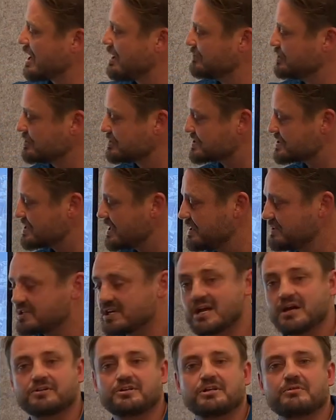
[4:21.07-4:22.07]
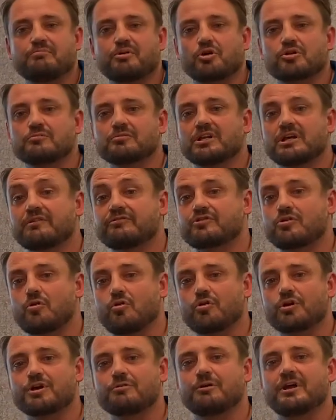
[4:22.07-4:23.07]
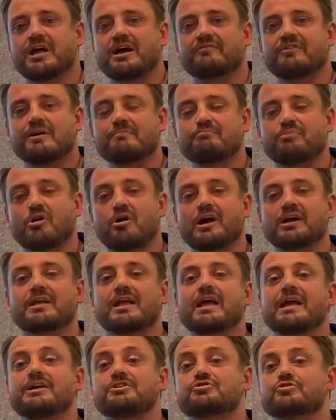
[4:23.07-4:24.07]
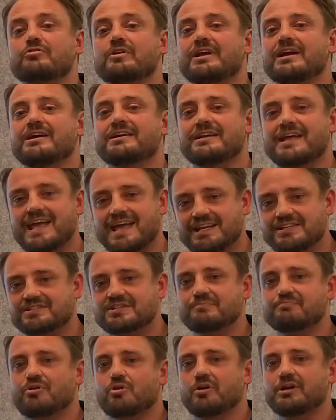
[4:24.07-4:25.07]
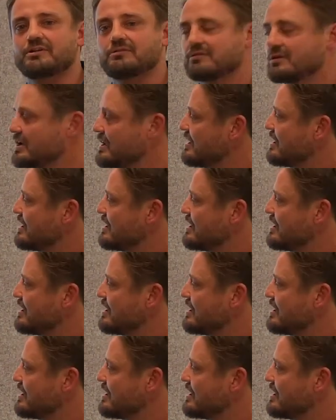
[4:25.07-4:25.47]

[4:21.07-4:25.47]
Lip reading: You'll see down in your bottom left corner, we have our bike entry and exit point.